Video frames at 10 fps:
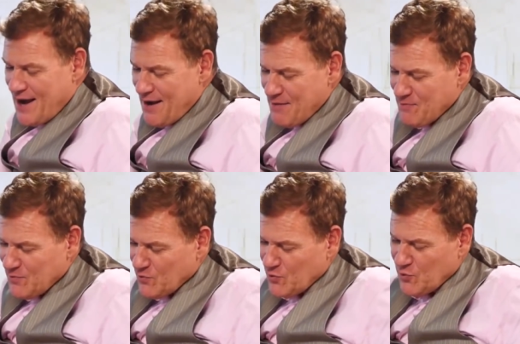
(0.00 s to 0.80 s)

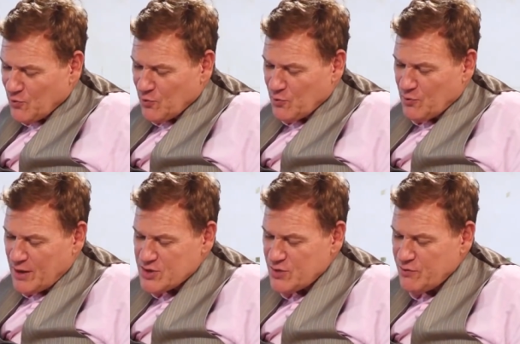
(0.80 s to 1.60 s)
um,
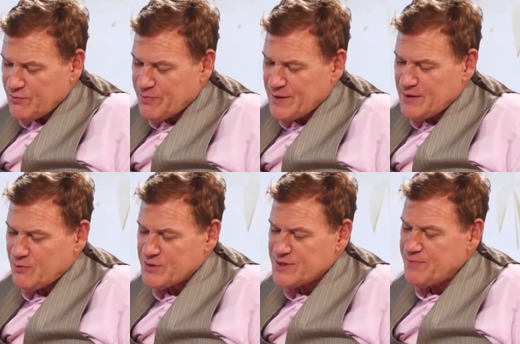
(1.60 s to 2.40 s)
Roger, you've been
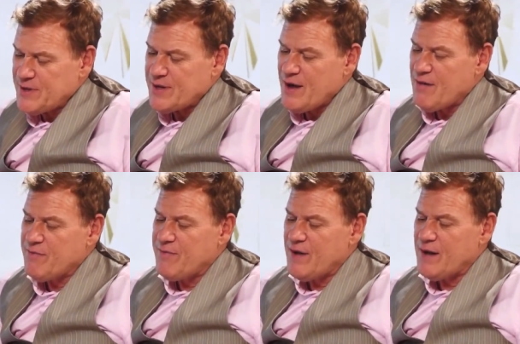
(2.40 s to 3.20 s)
the recipient
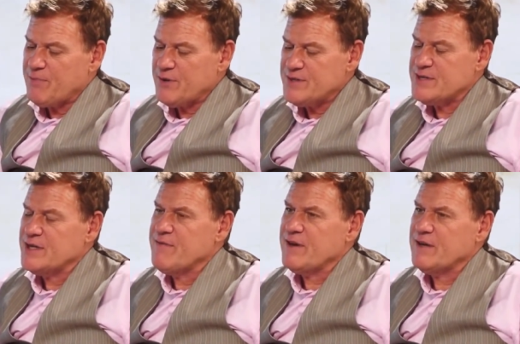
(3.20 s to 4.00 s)
of uh, pretty
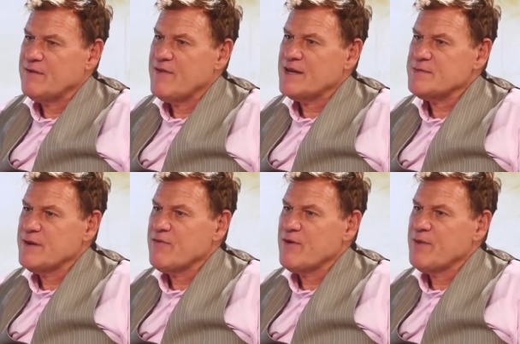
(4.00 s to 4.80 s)
significant
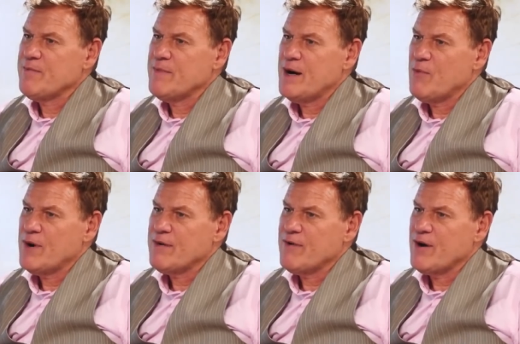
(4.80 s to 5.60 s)
investment from uh,
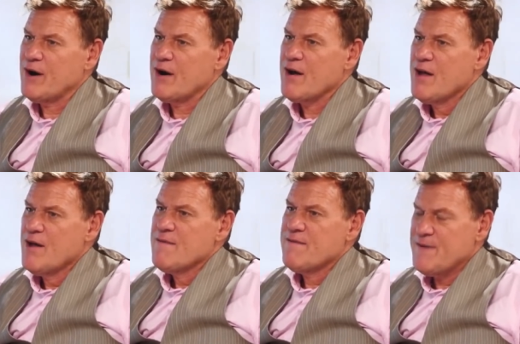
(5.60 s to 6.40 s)
one of our
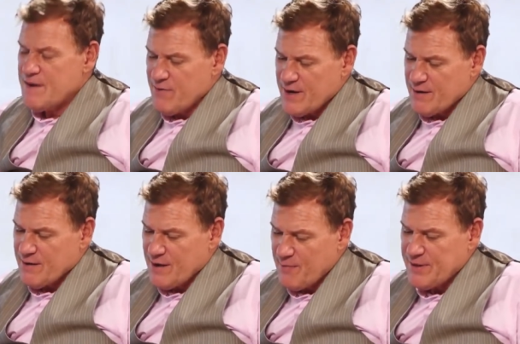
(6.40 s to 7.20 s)

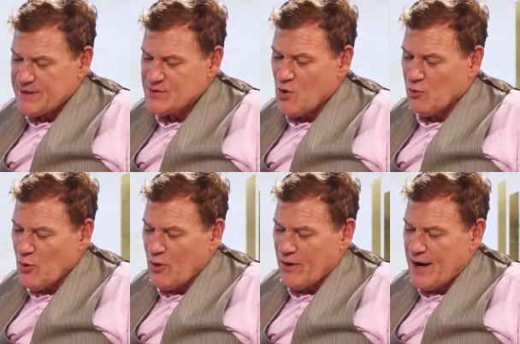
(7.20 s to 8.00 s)
favorite companies,
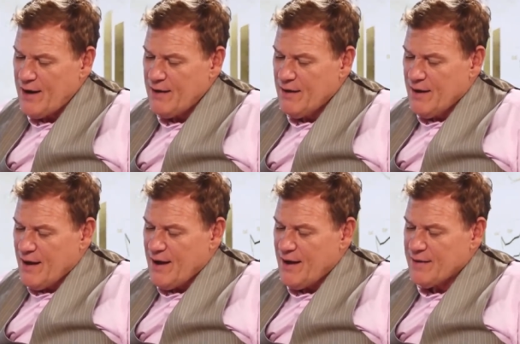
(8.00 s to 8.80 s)
Aurora.
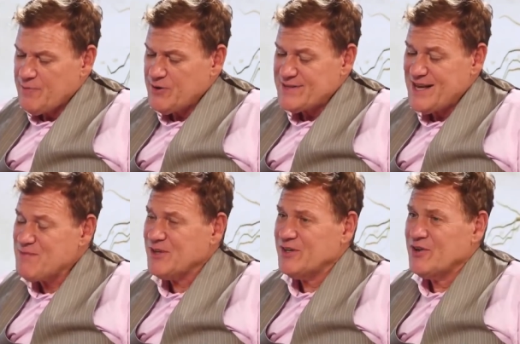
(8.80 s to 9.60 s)
Uh, they put
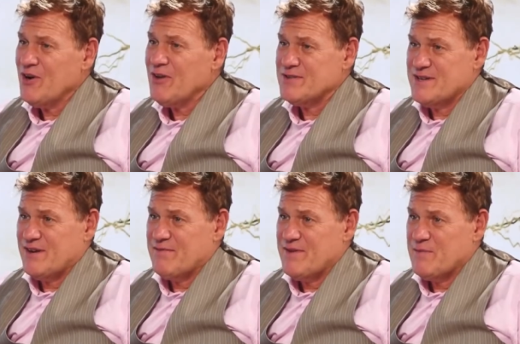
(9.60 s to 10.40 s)
$10 million
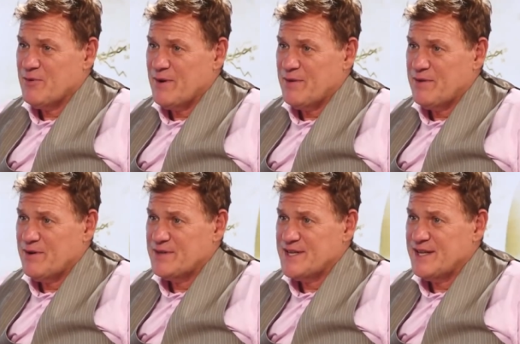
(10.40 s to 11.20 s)
in on February
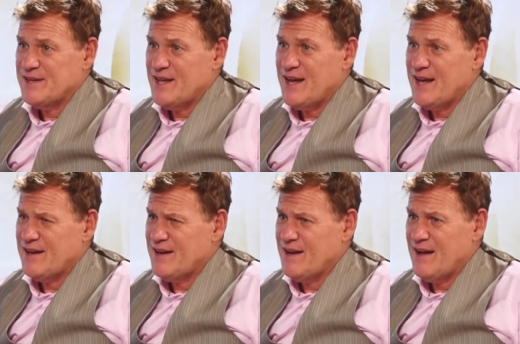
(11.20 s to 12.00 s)
13th,
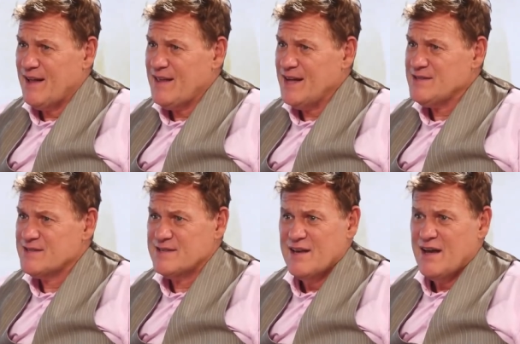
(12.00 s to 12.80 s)
and uh,
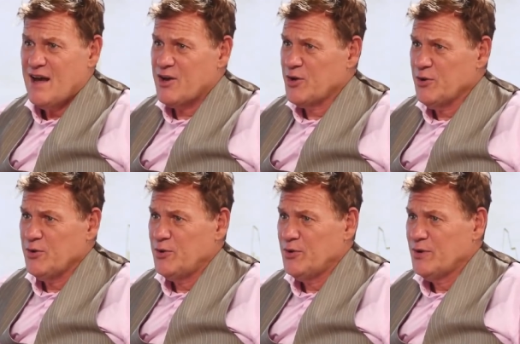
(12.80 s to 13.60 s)
that's a
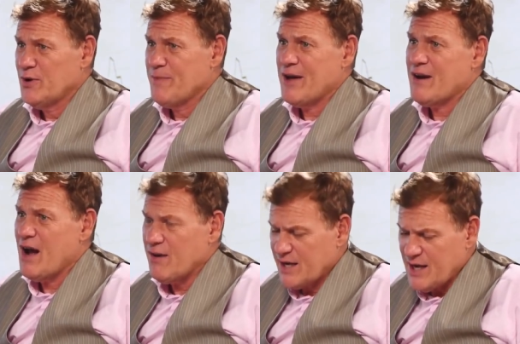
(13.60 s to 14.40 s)
coup no matter
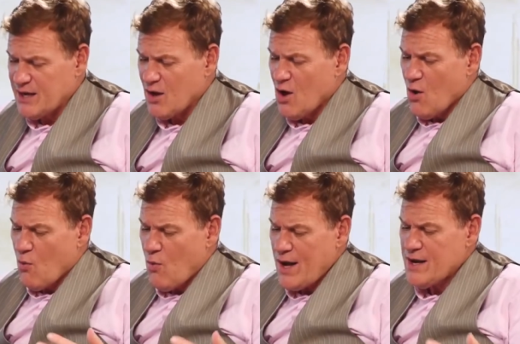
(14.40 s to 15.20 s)
how you cut it.
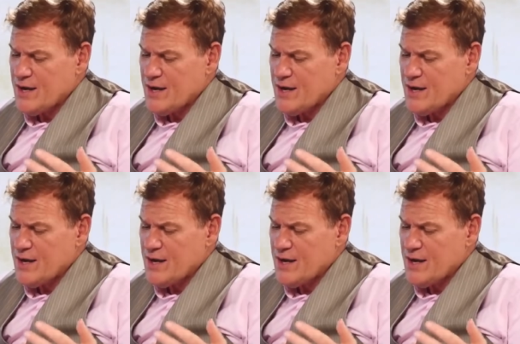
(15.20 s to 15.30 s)
What